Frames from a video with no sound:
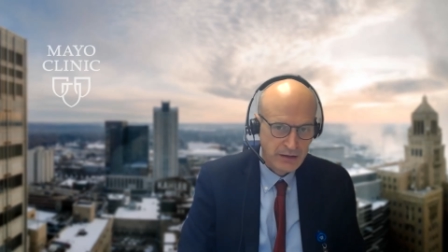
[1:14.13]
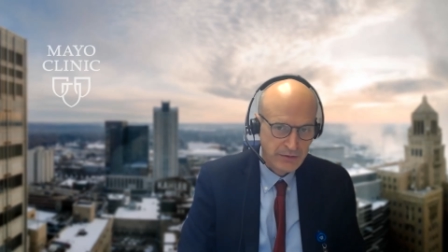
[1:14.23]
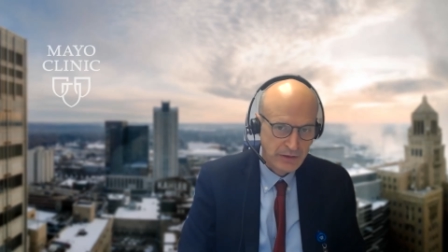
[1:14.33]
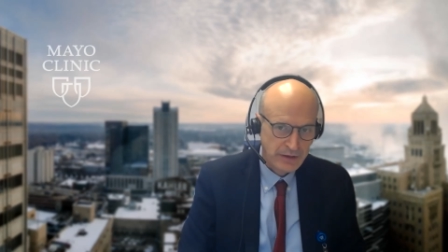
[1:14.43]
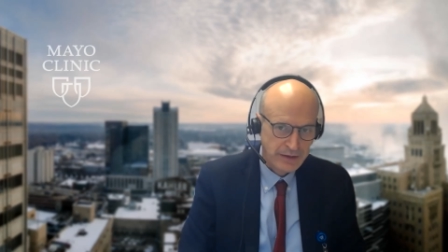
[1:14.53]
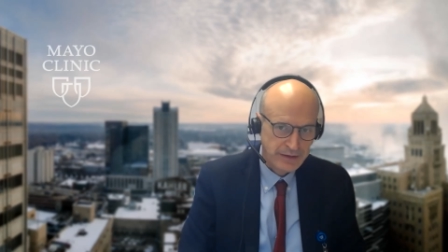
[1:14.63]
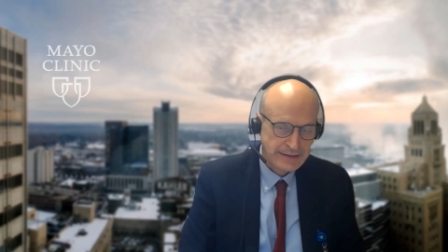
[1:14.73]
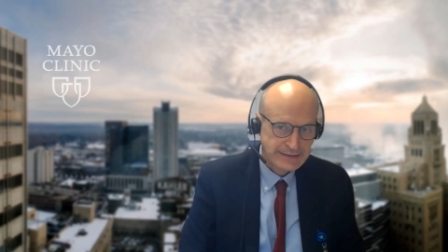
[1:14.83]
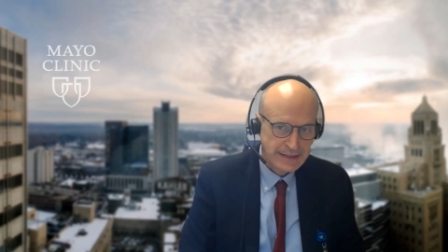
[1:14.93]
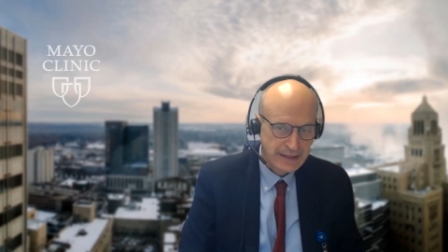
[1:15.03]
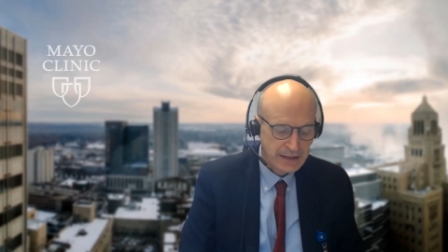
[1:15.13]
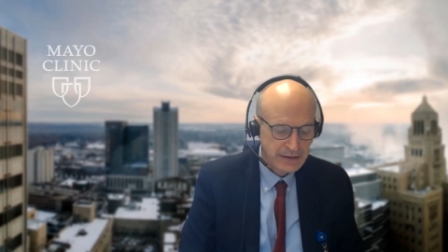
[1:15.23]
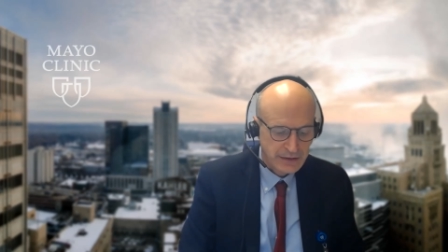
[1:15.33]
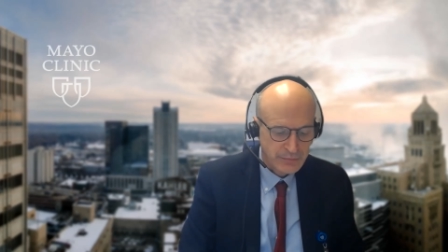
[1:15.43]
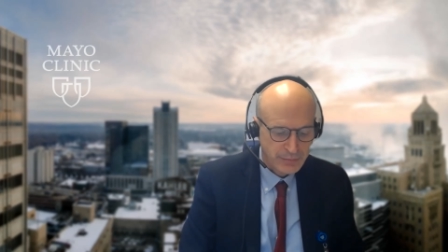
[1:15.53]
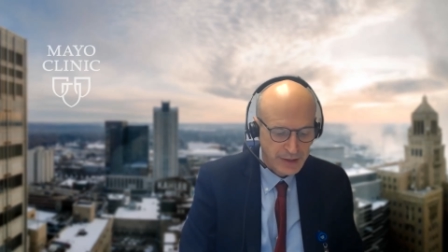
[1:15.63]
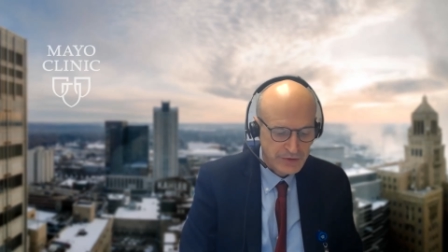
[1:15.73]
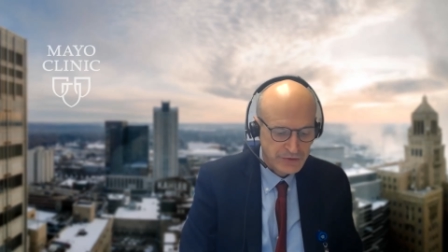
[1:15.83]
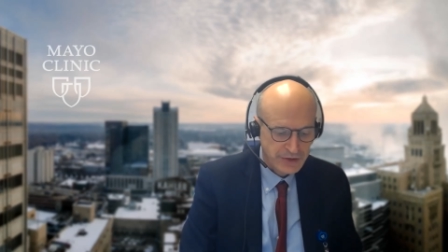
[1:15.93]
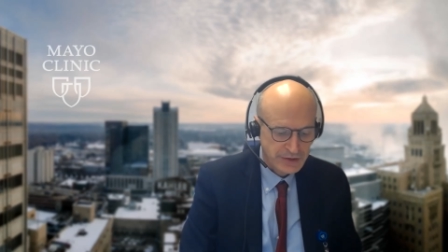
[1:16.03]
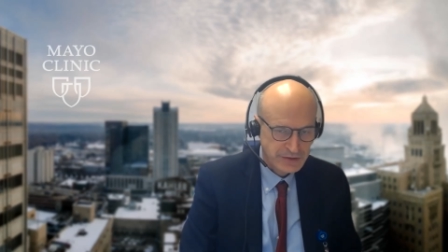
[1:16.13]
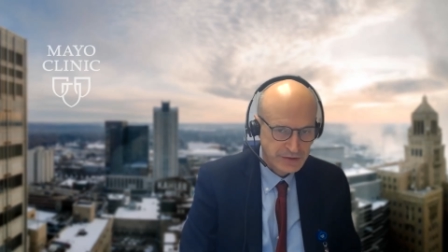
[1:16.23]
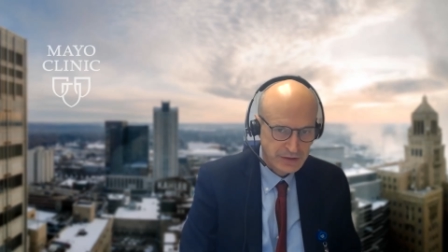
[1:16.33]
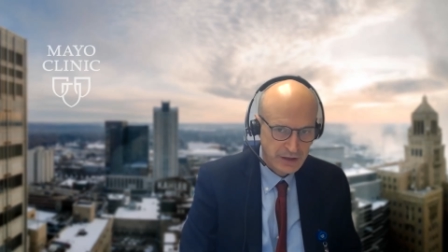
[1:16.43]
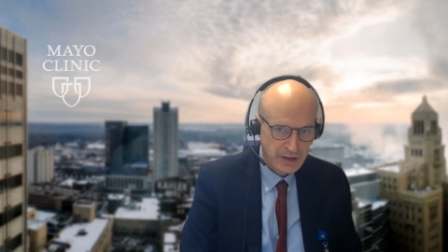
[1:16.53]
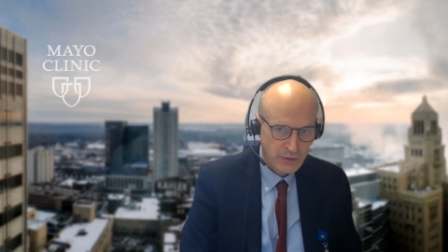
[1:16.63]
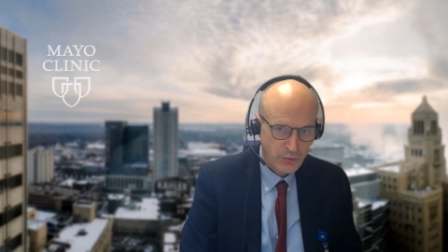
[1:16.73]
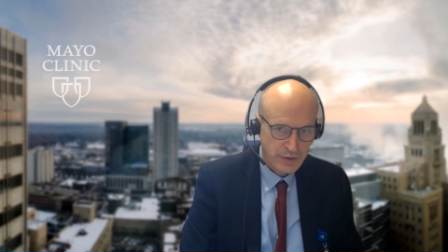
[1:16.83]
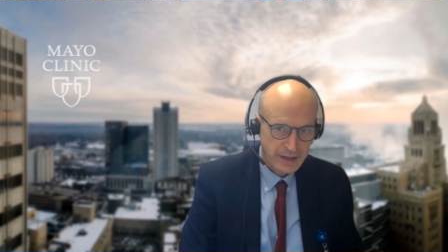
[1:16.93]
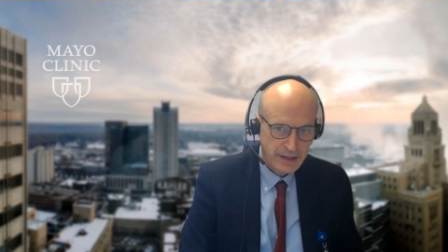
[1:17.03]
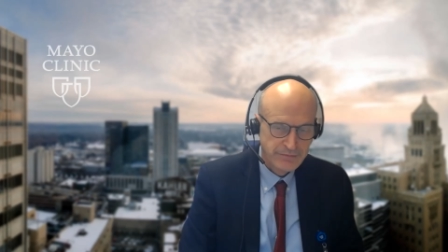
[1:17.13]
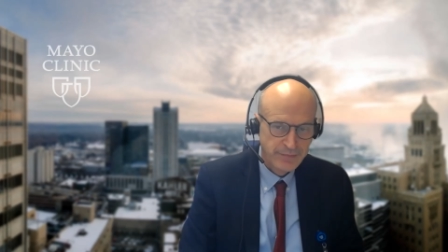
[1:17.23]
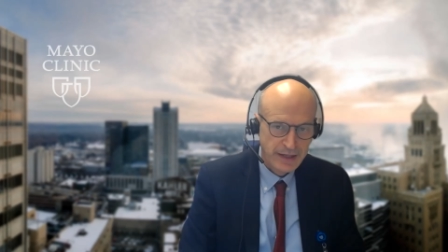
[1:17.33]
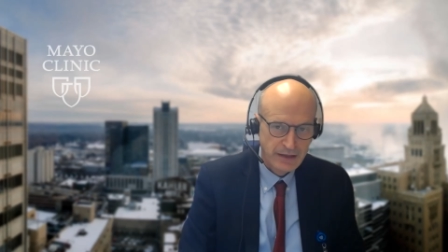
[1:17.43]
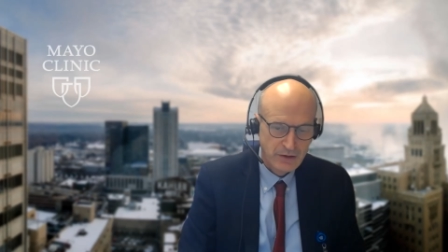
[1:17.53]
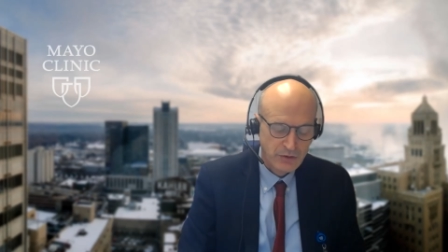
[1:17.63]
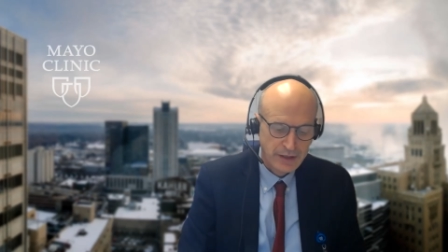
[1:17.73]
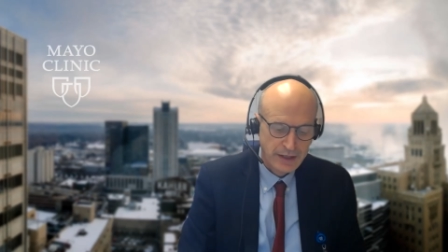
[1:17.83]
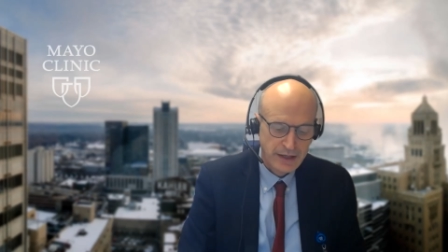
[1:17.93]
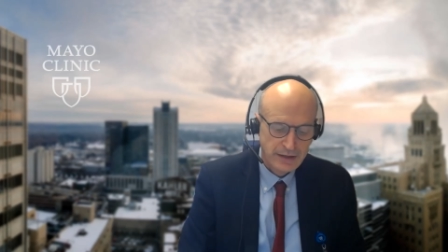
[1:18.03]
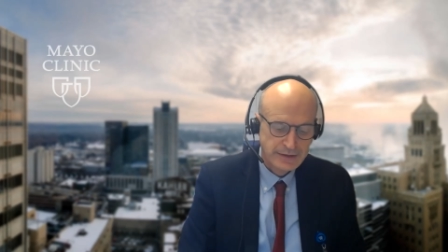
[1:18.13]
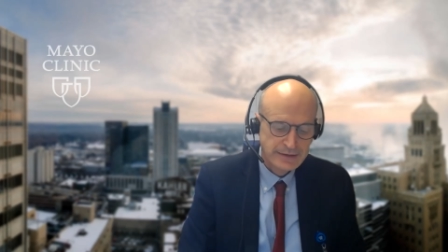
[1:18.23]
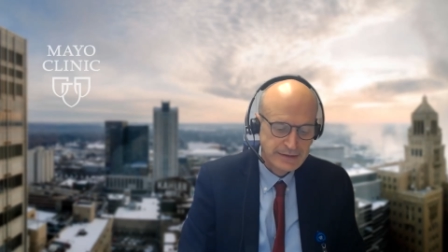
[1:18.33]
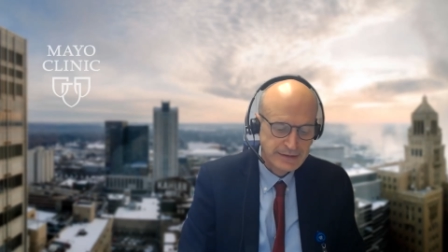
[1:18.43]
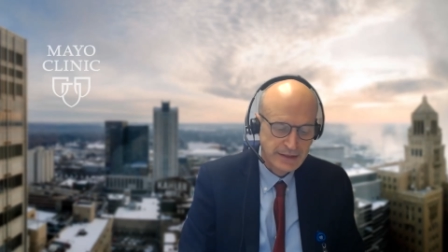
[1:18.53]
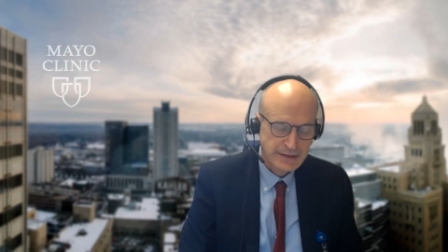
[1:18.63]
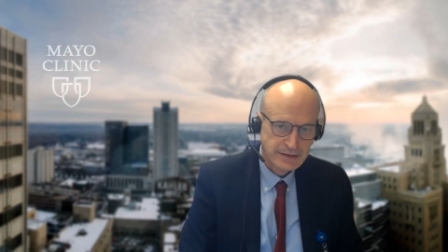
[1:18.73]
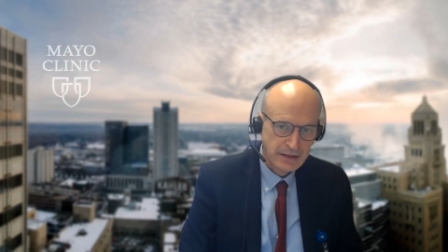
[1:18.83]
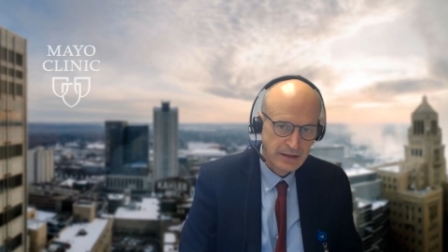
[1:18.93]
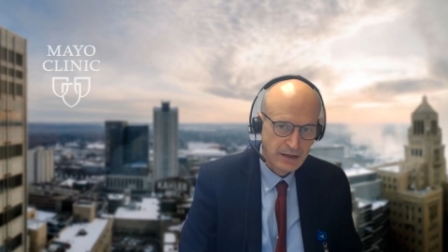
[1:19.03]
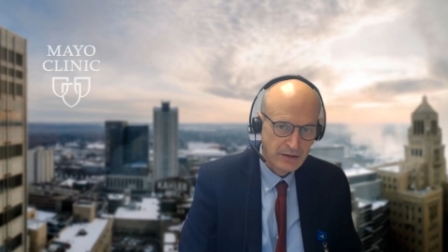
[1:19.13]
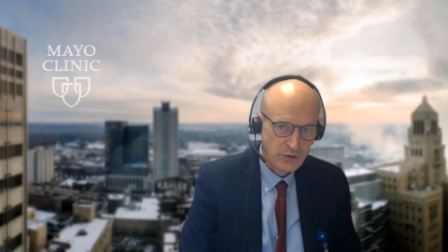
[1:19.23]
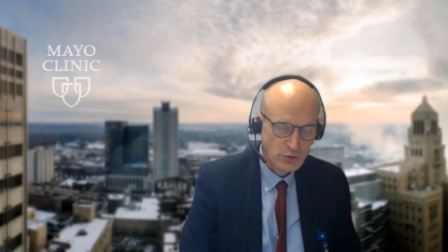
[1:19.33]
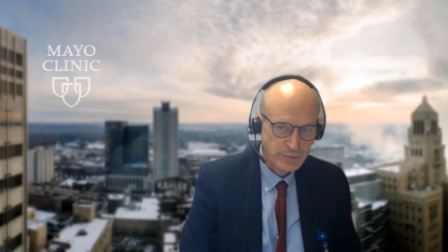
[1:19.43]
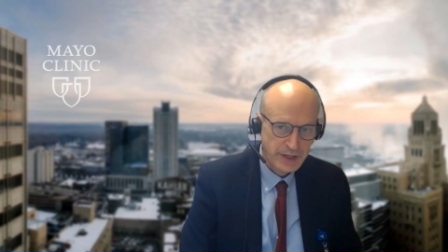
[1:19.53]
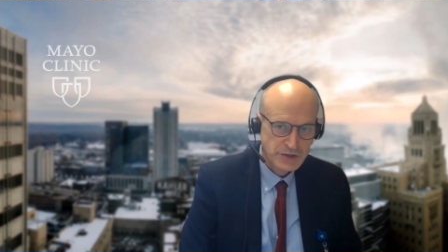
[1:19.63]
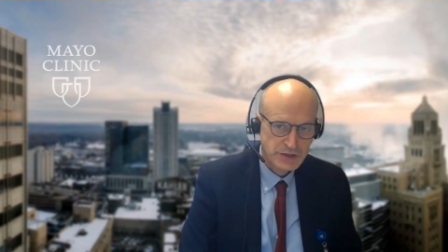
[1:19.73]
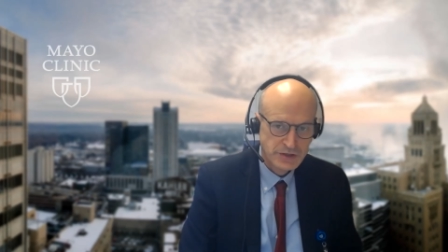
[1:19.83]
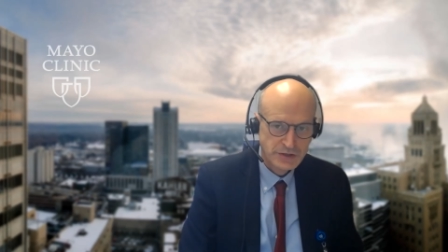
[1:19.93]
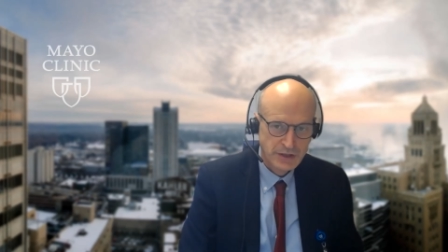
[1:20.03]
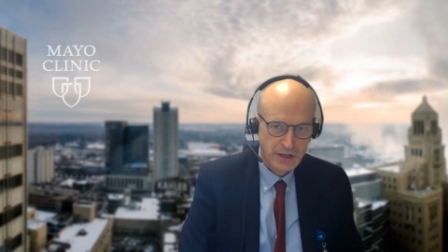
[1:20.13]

around nineteen hundred patients with left main coronary artery disease, and those patients